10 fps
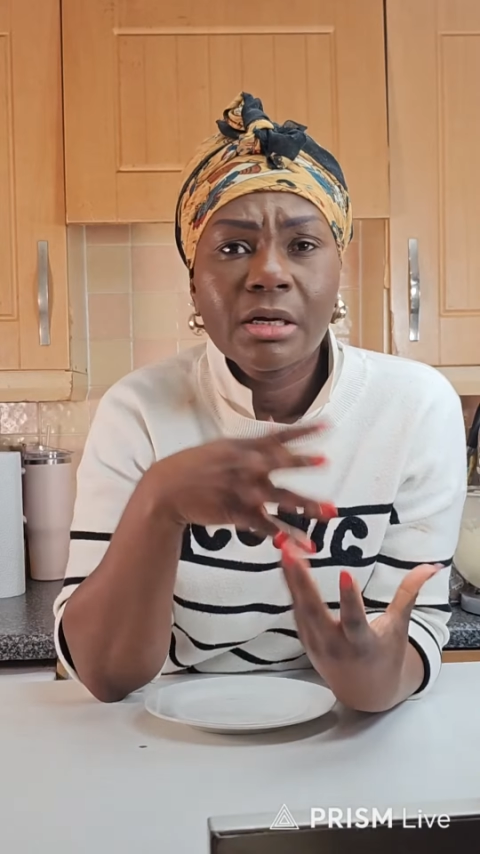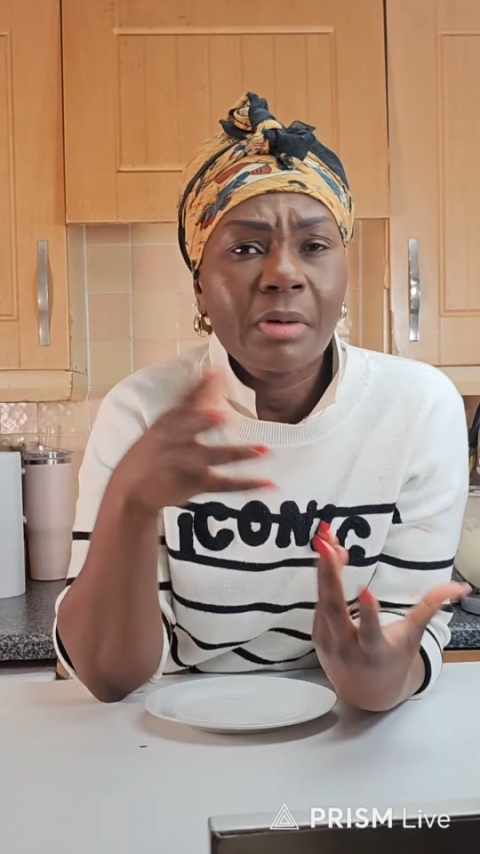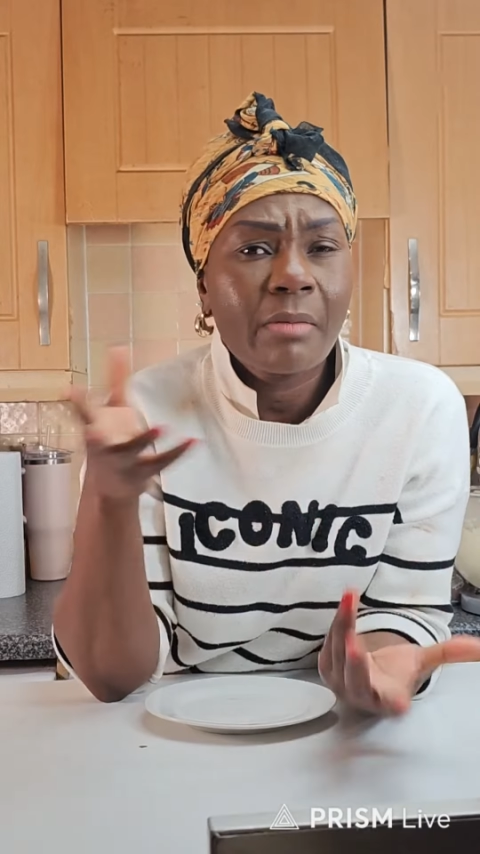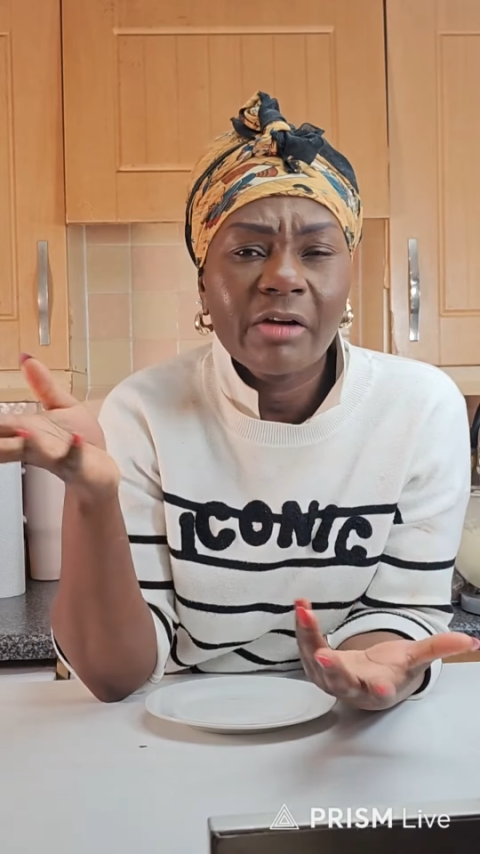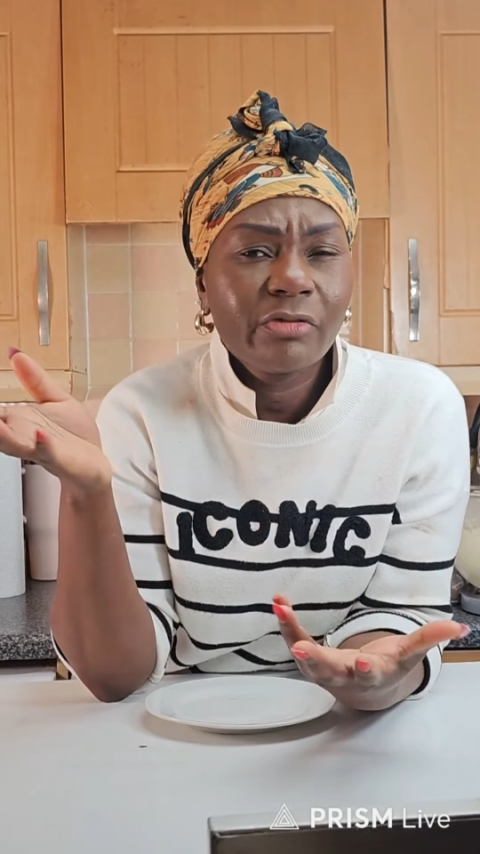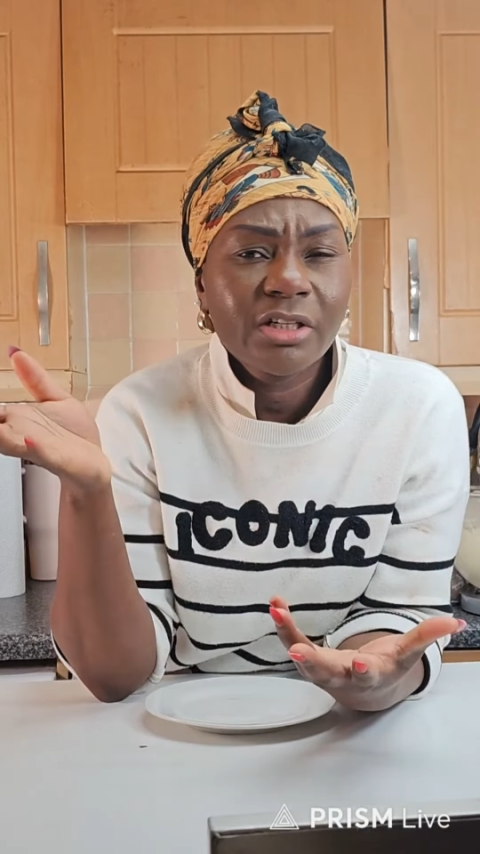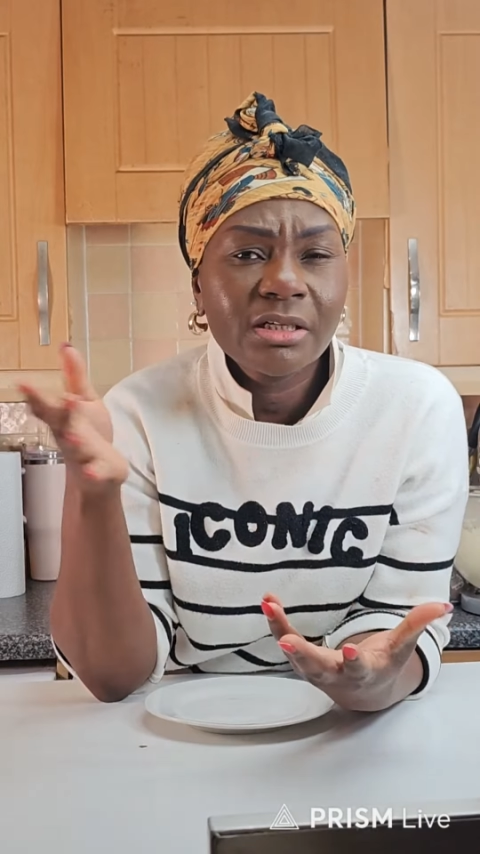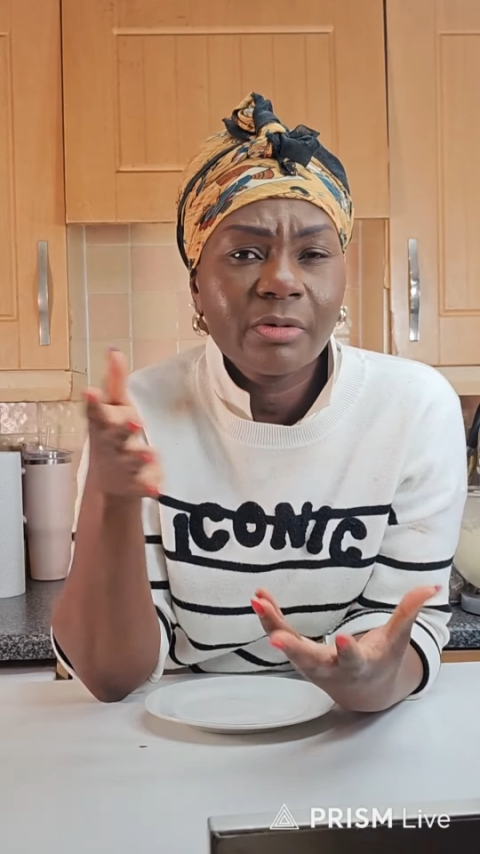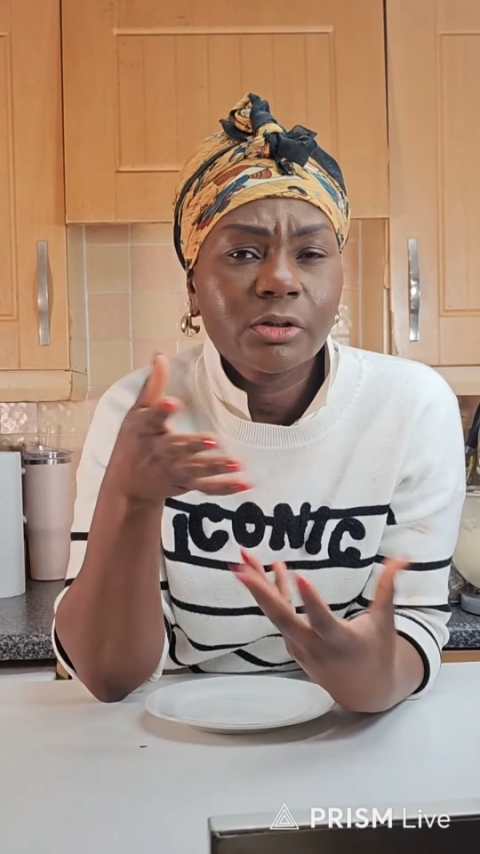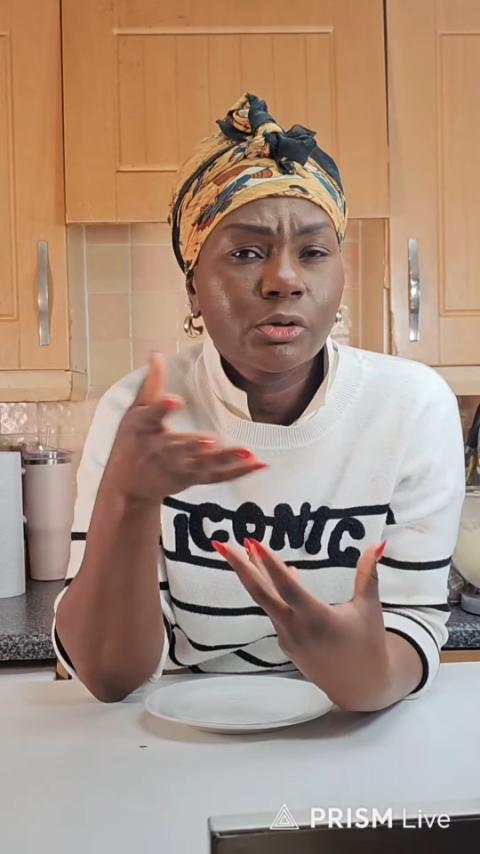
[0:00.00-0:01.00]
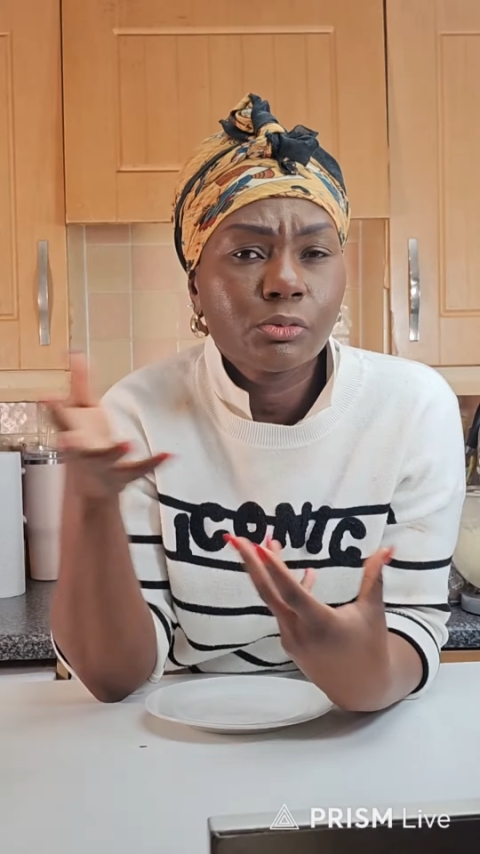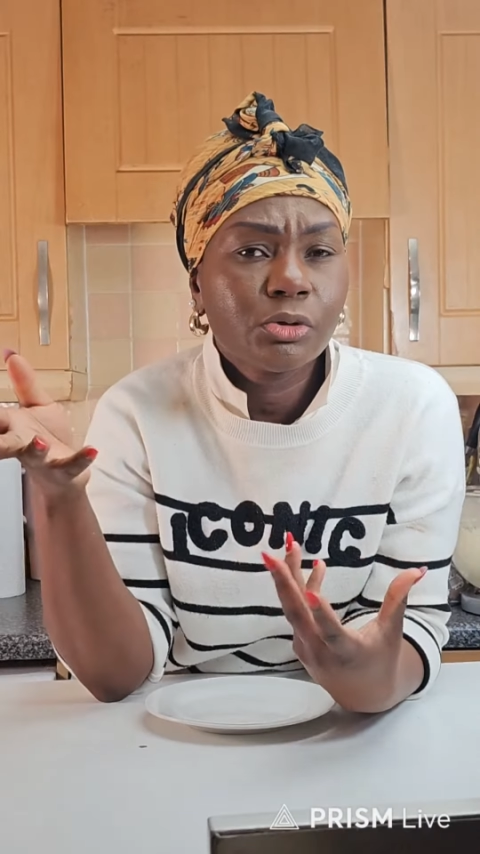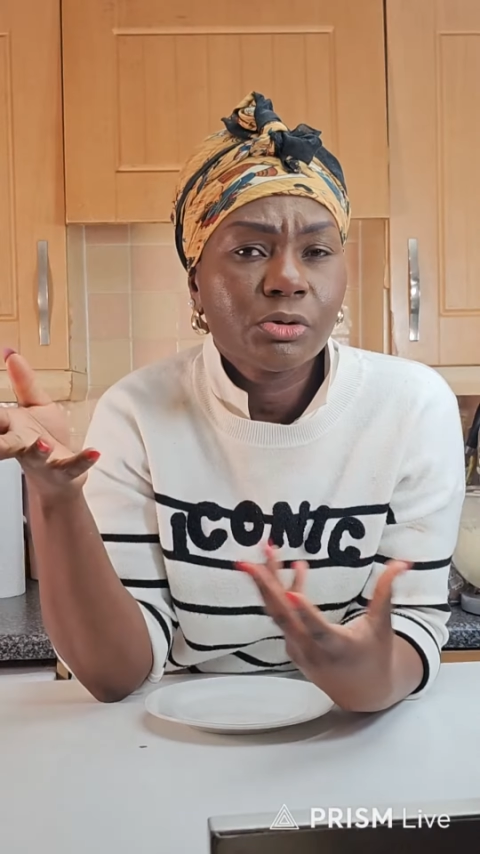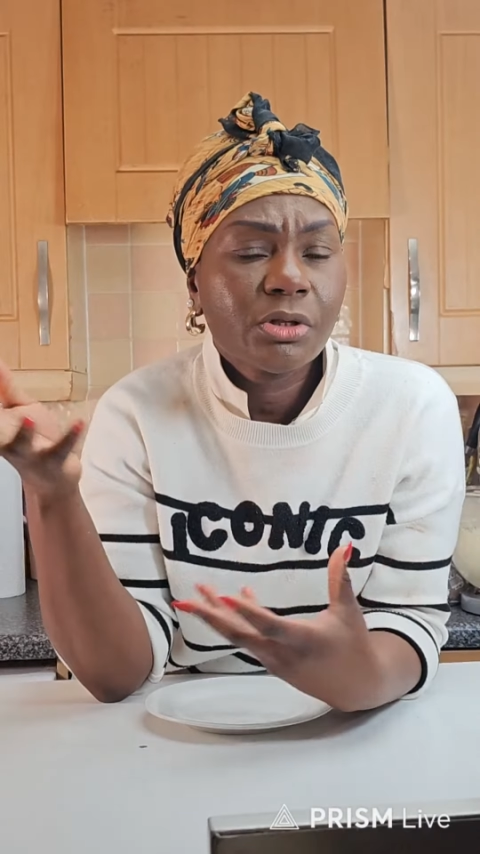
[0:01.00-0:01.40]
I'm averaging about 200 to